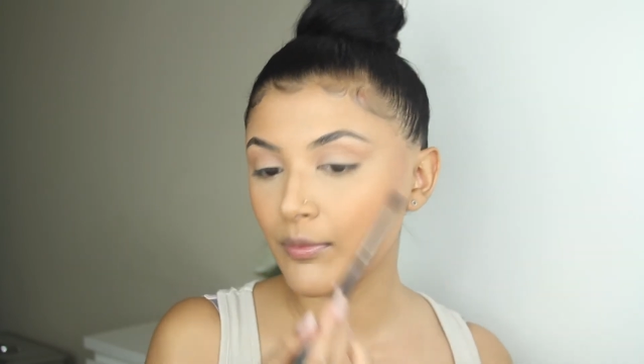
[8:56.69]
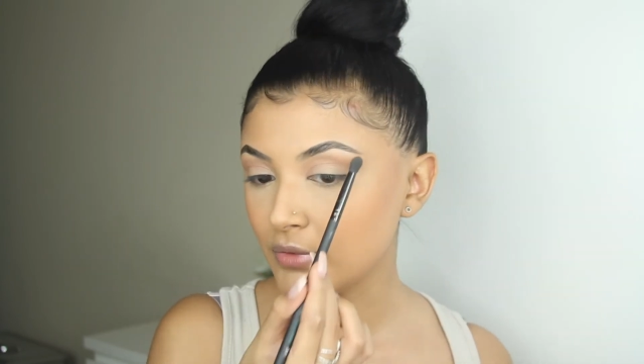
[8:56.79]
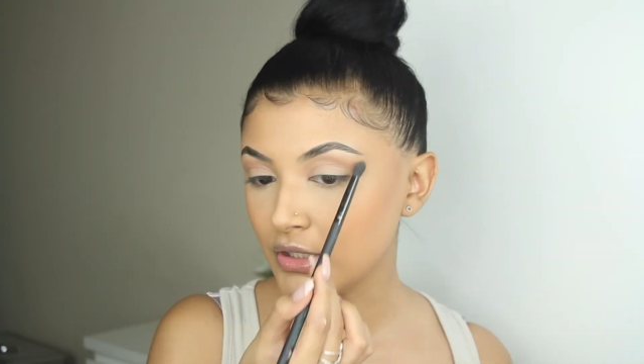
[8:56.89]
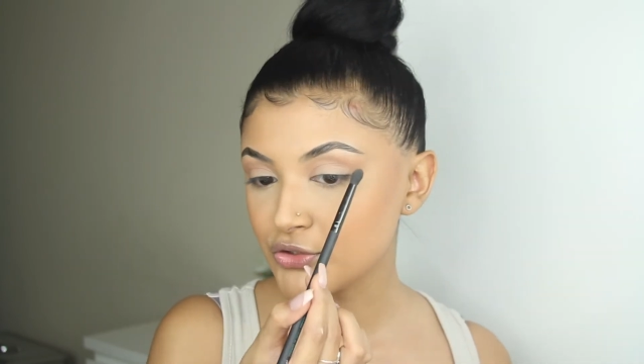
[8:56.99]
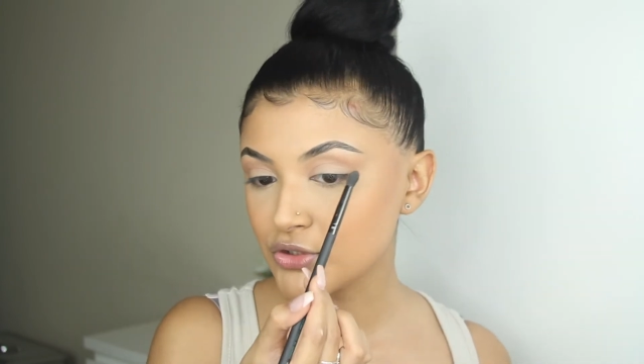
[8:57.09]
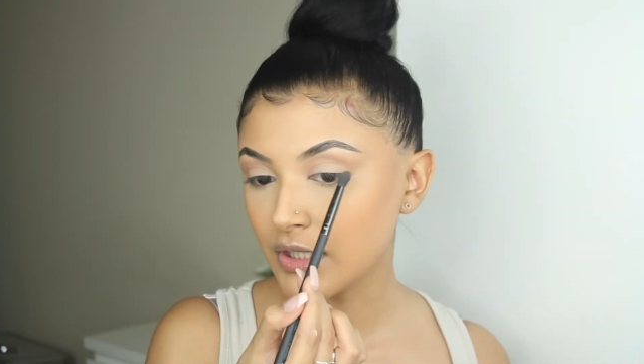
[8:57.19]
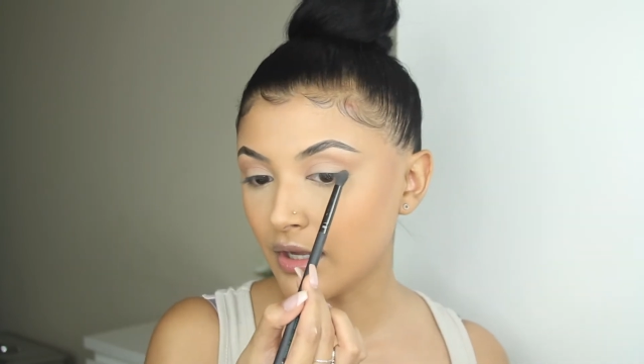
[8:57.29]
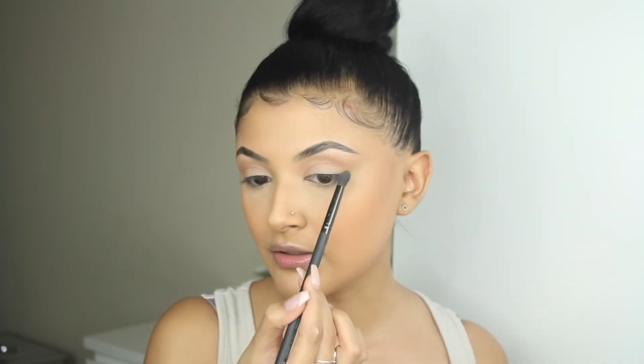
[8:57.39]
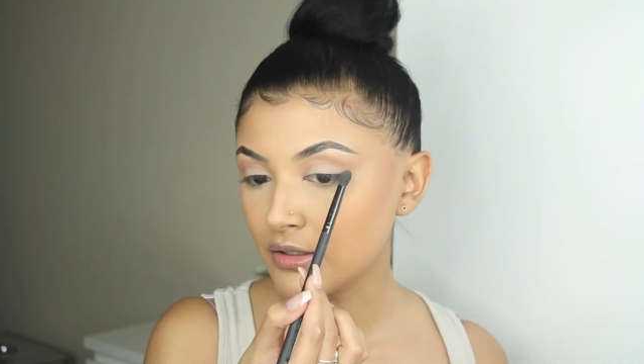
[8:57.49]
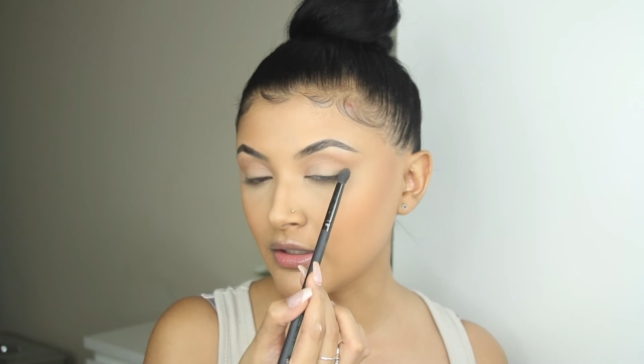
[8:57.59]
I'm literally
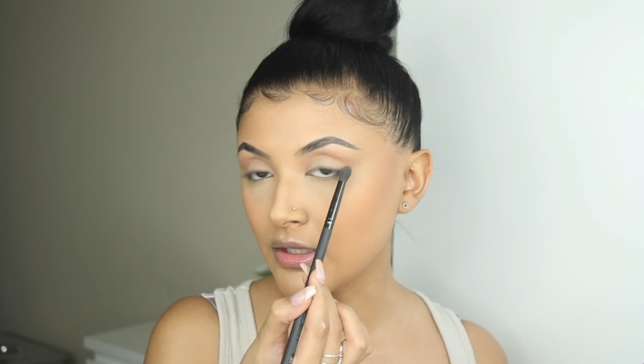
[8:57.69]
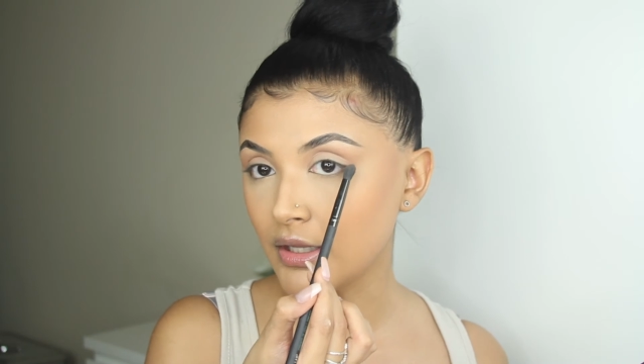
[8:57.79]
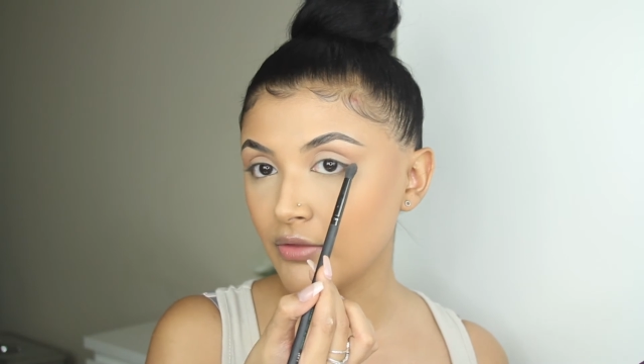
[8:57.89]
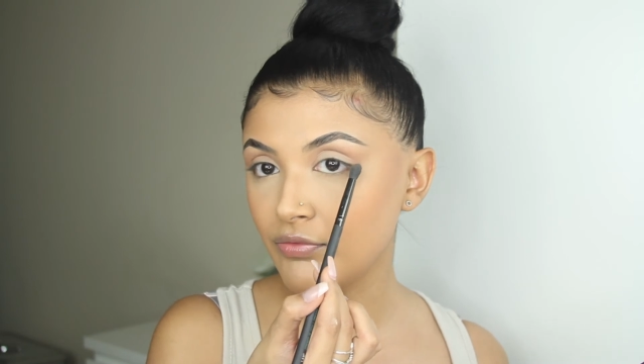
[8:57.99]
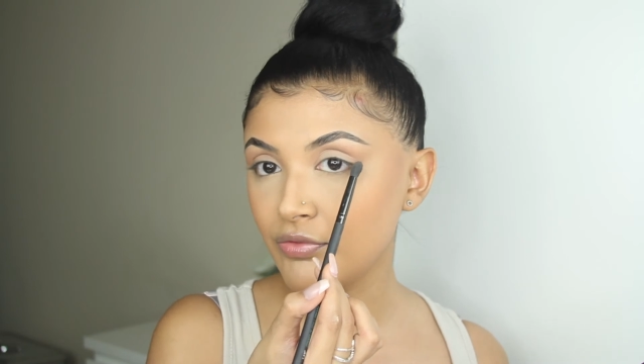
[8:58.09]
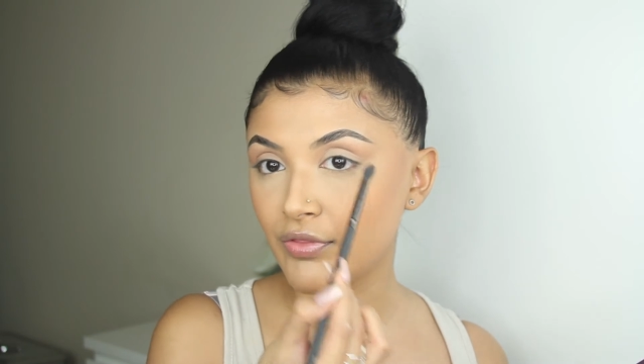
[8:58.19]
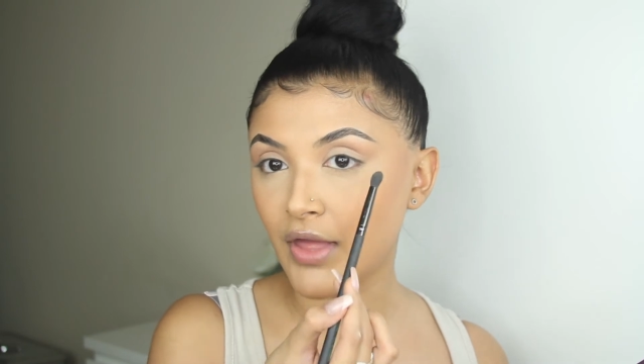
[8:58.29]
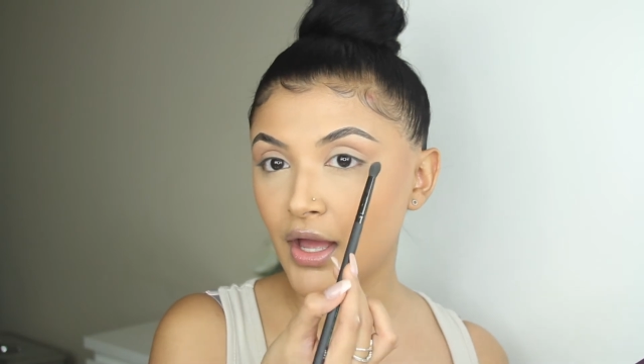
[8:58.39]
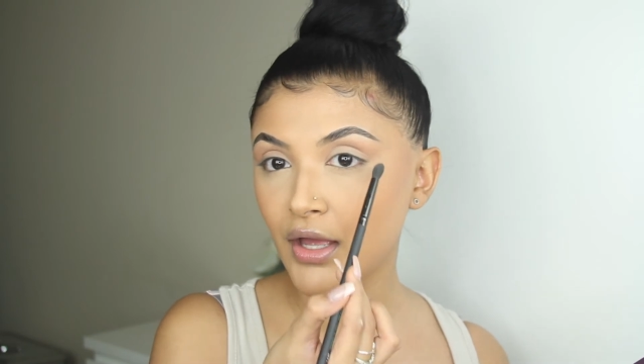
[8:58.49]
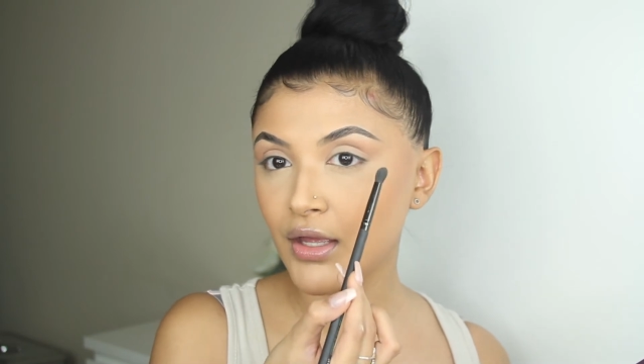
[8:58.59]
angling it in
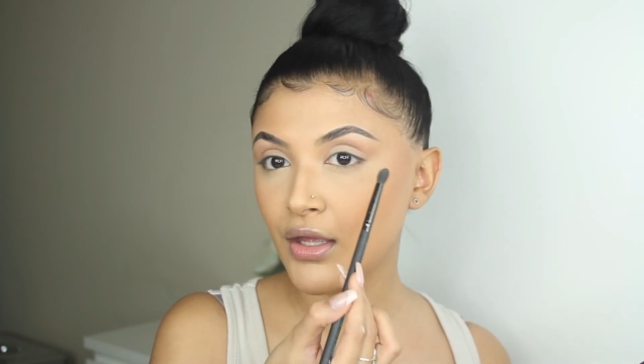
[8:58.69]
that,